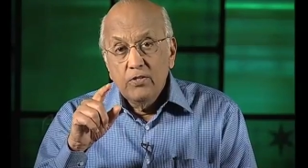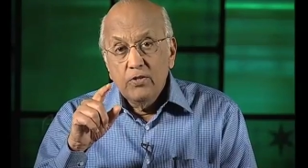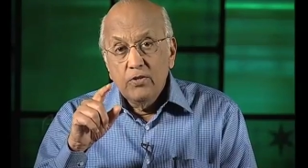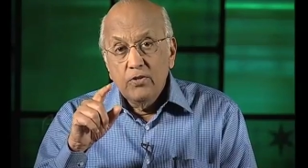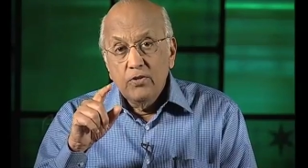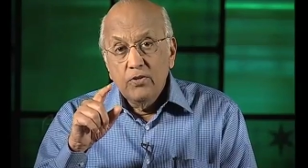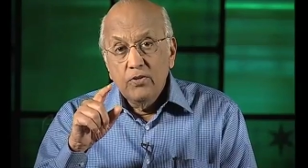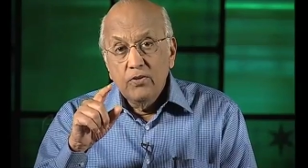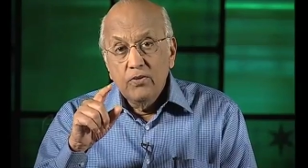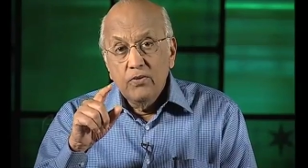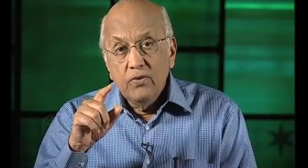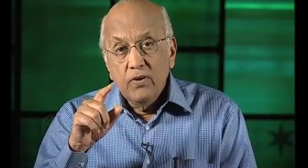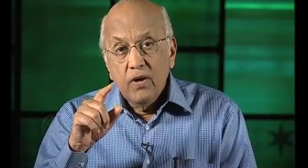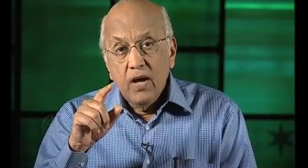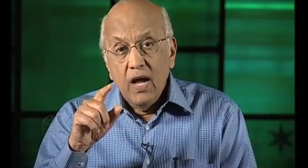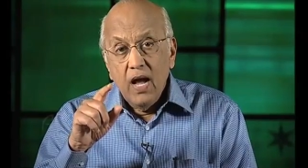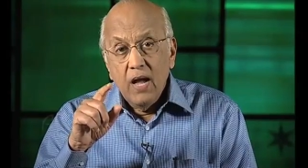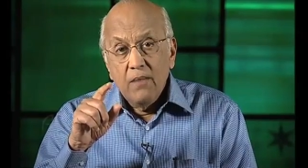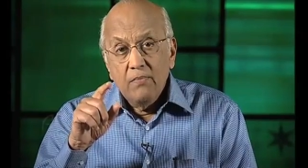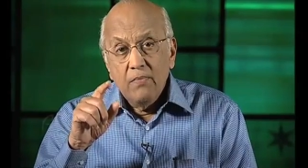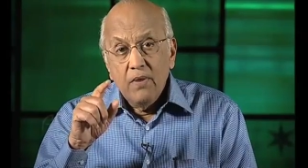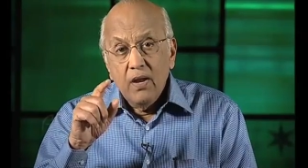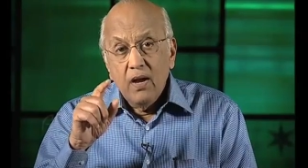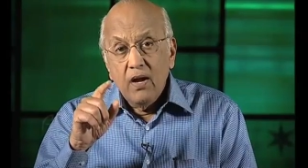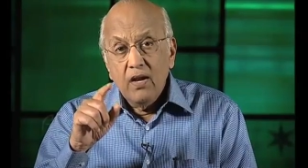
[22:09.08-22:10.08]
So
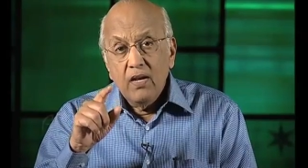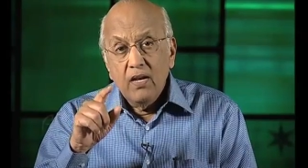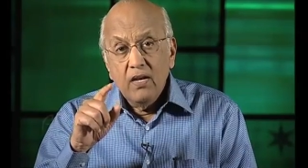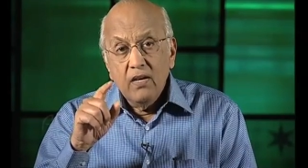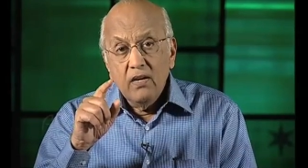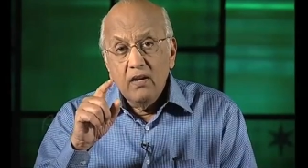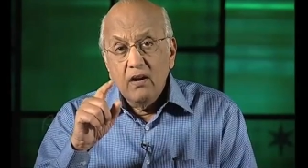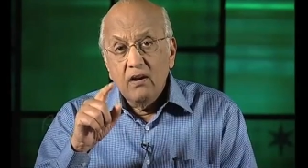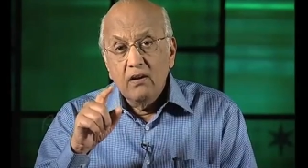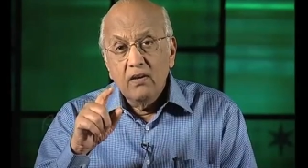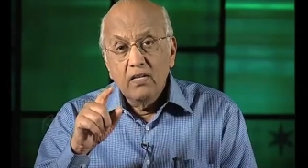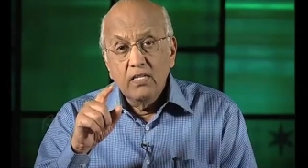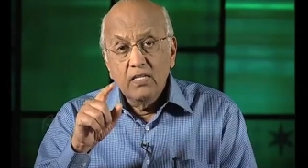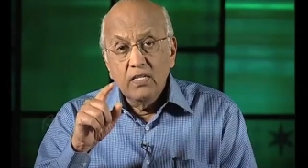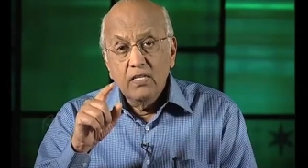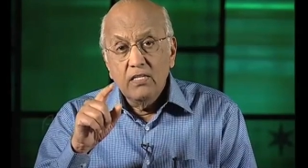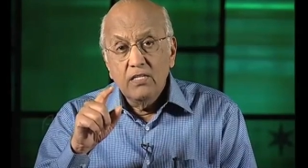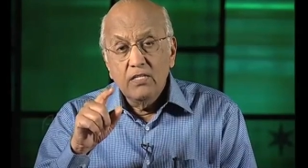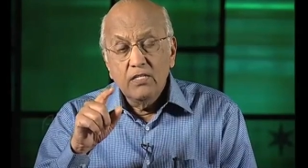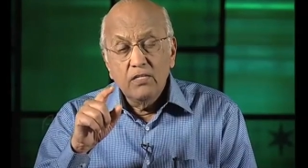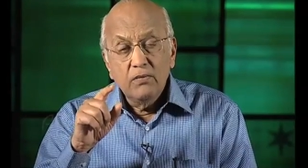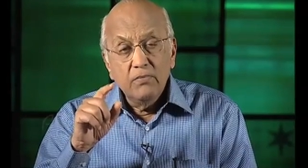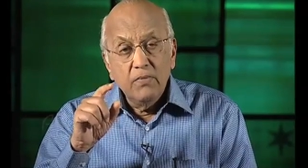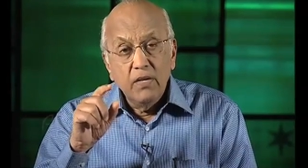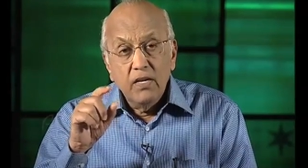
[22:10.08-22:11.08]
I'm not
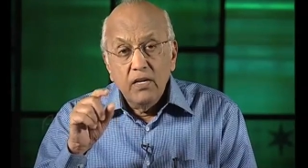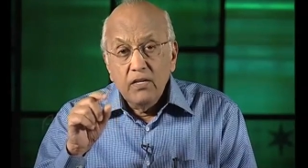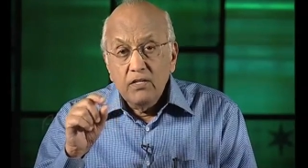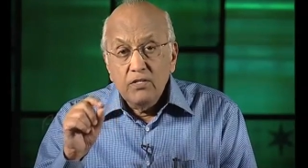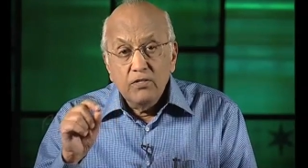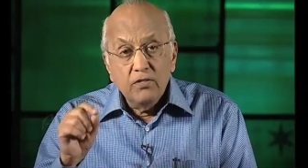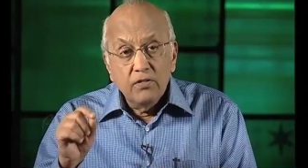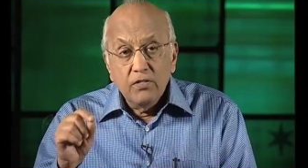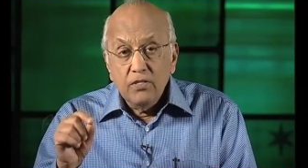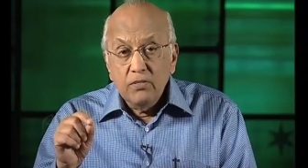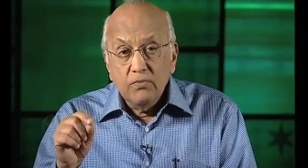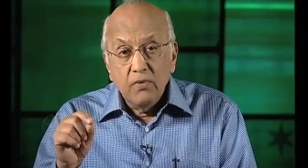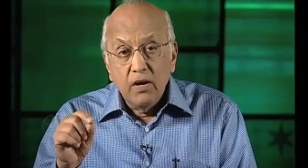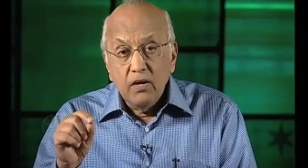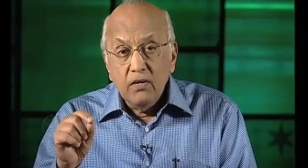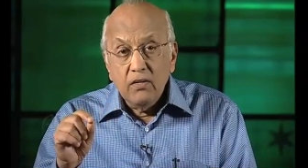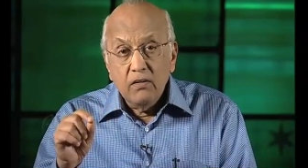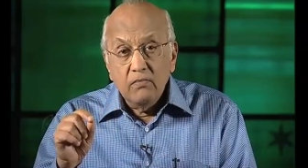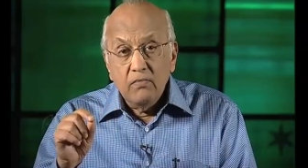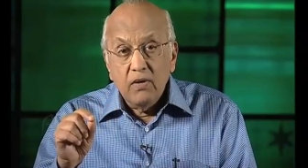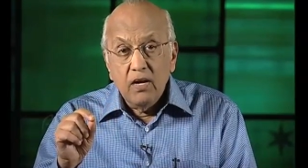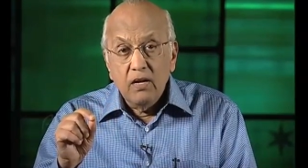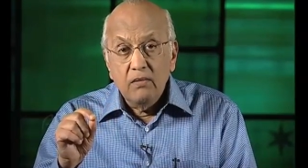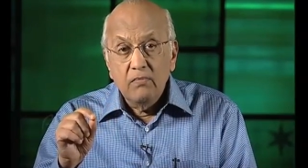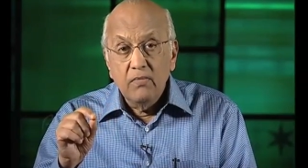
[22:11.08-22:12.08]
encouraging disobedience to a
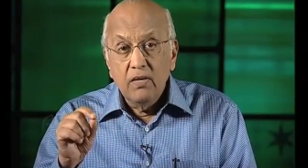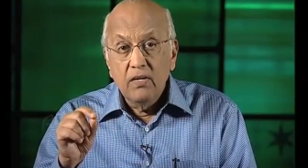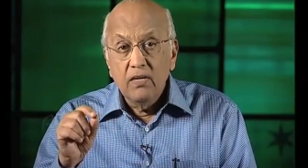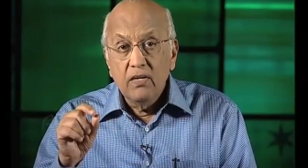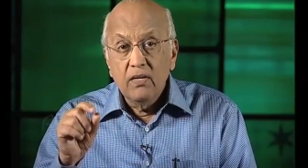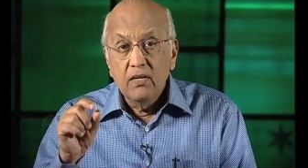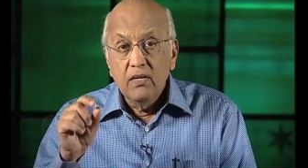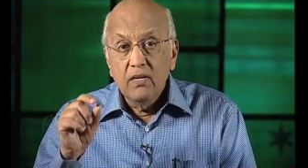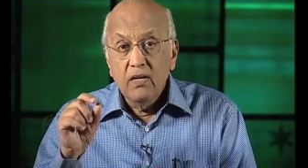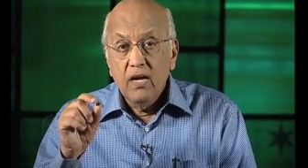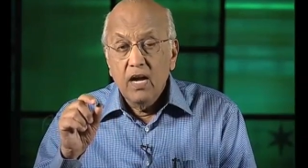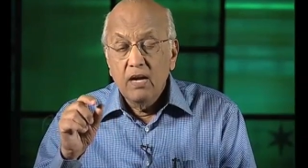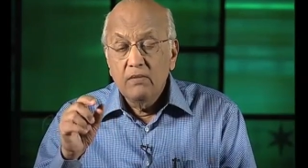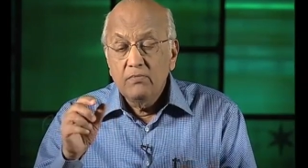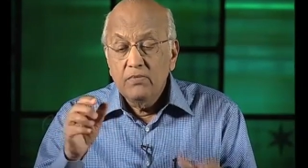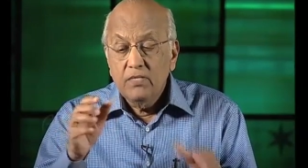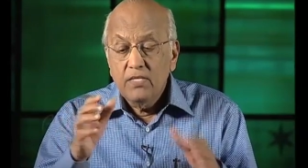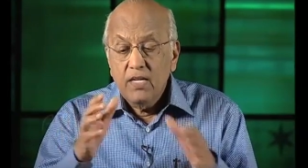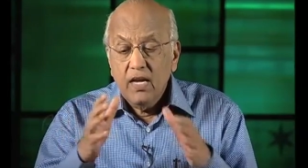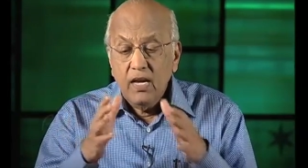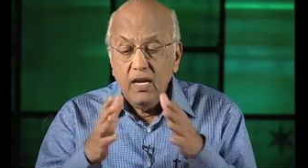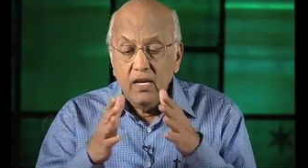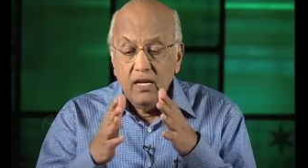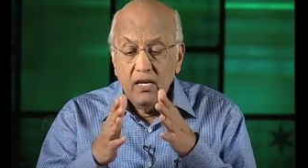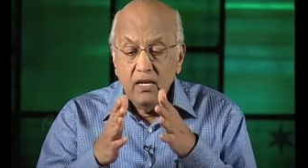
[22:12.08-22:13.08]
small commandment. I'm
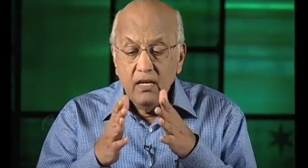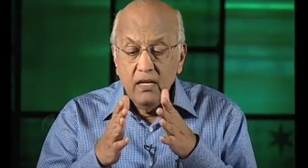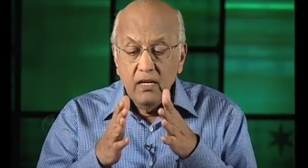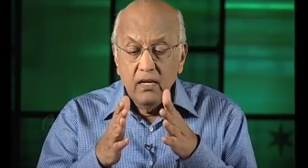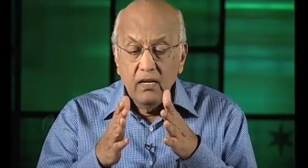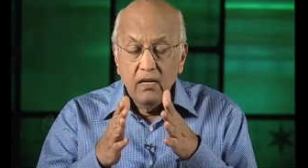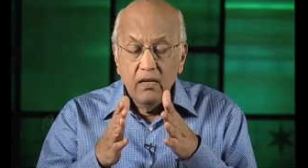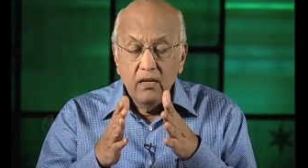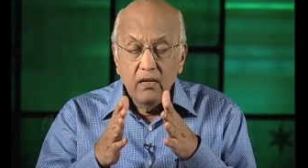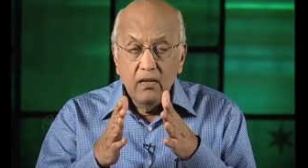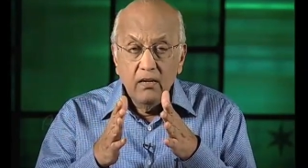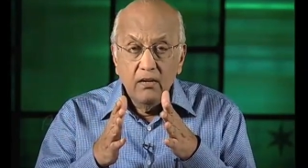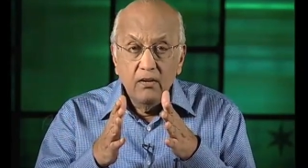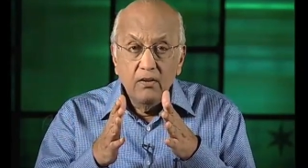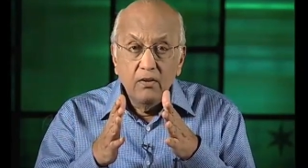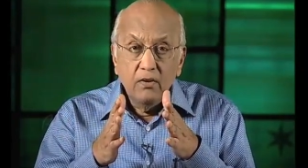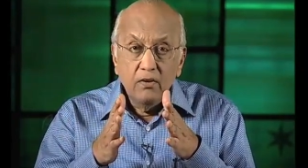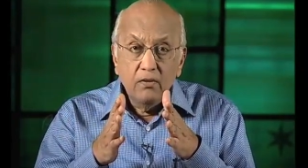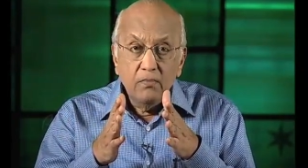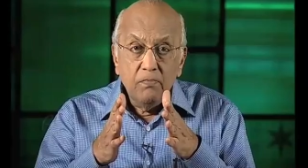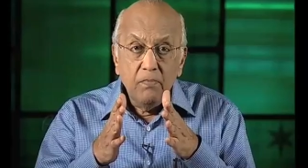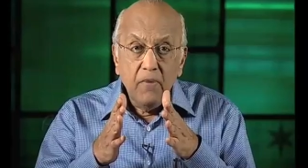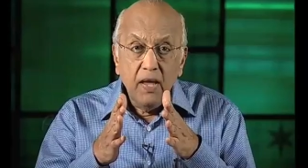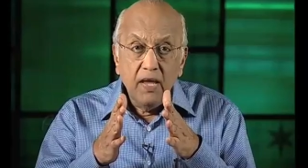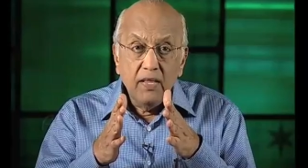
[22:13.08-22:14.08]
saying
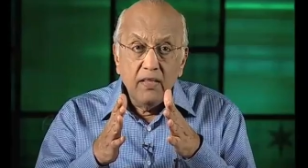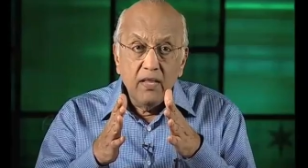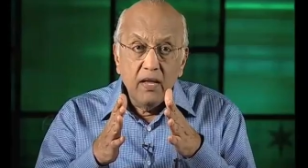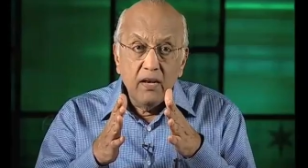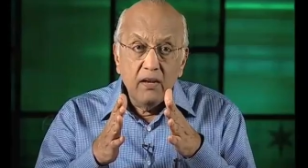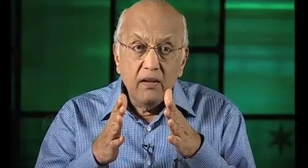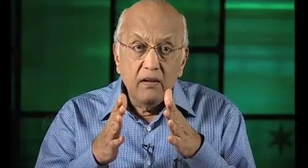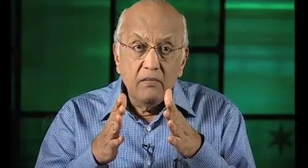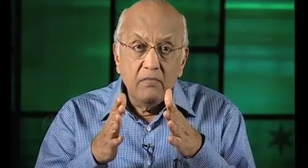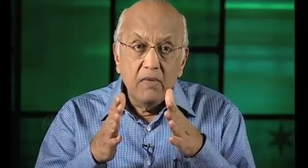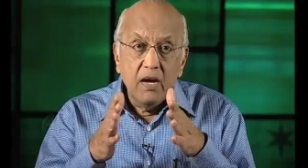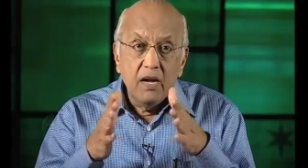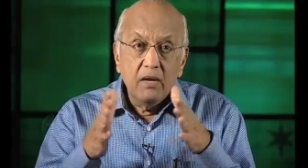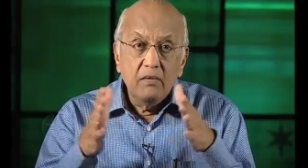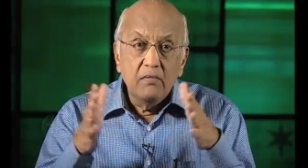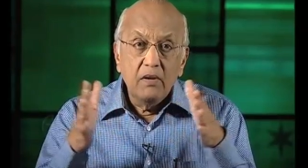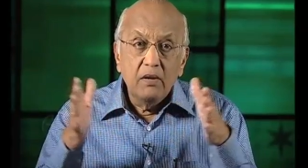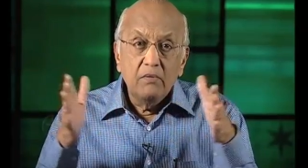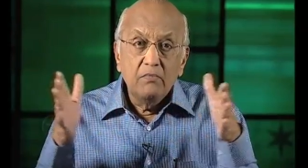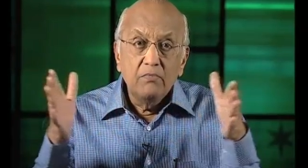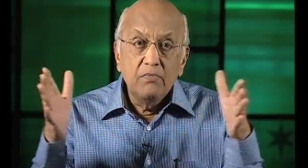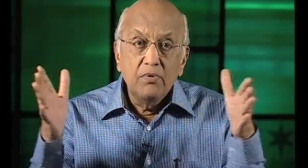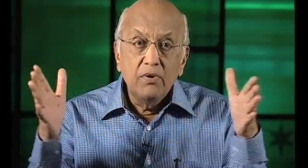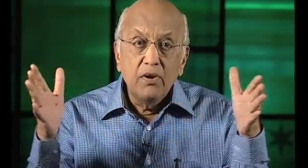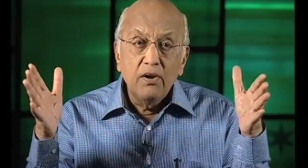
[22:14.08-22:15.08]
don't make that
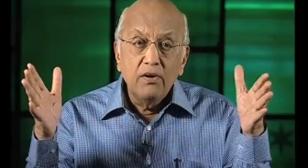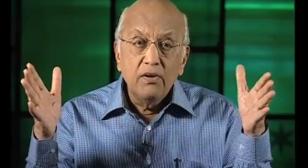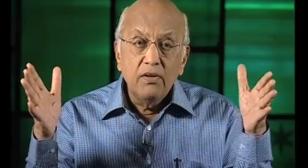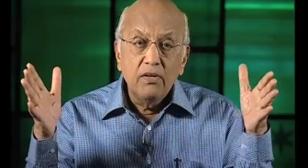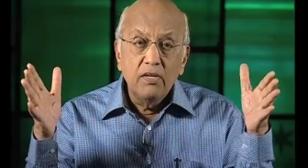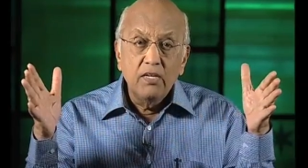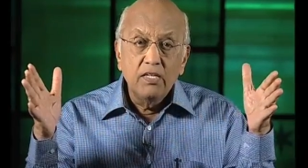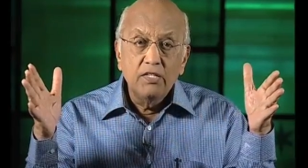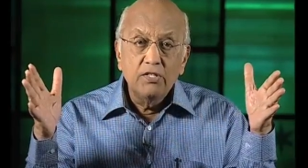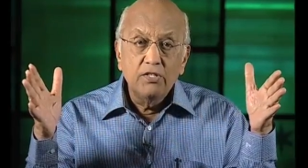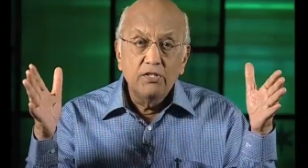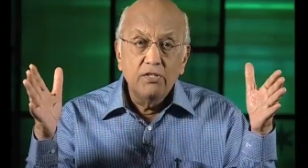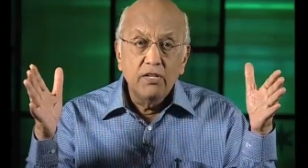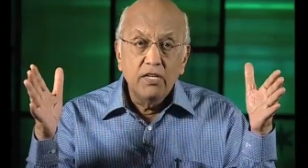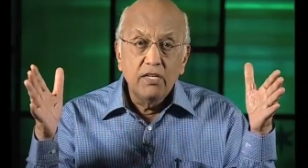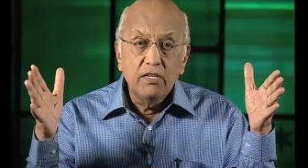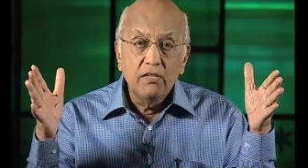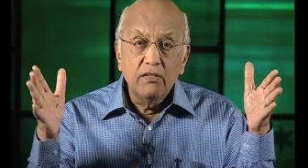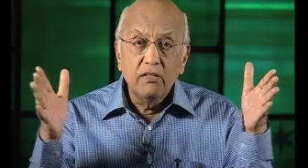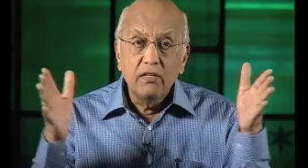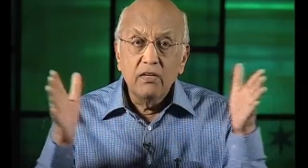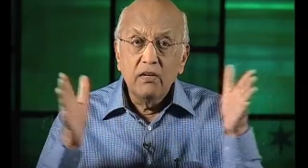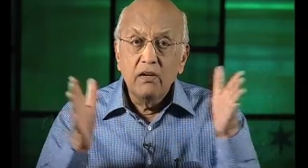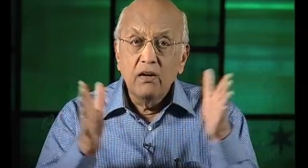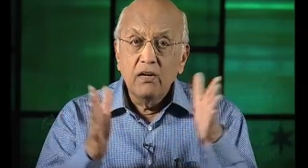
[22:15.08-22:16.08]
commandment broader and
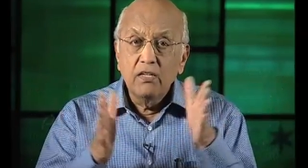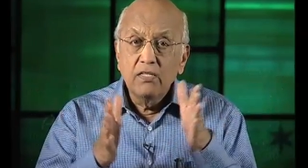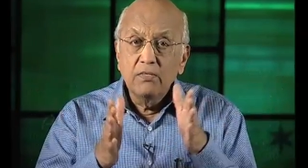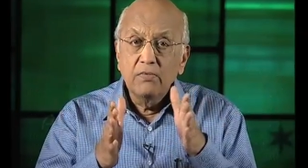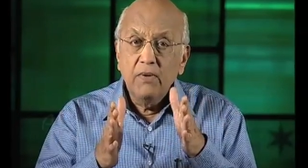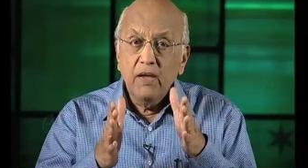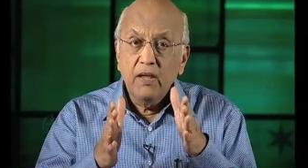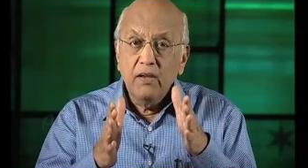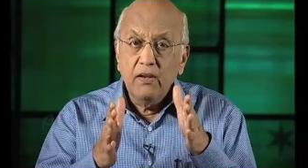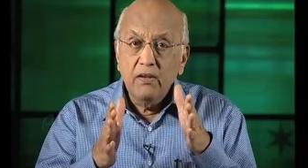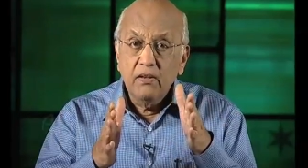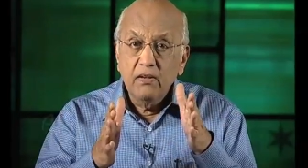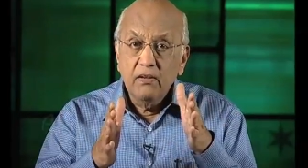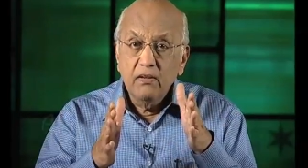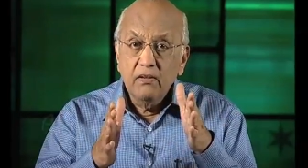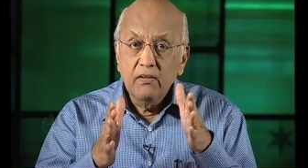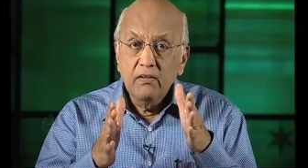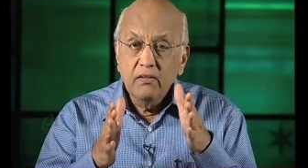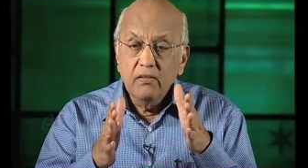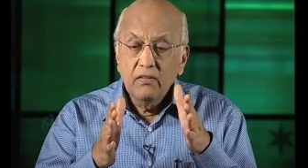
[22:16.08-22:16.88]
stricter than God's made it.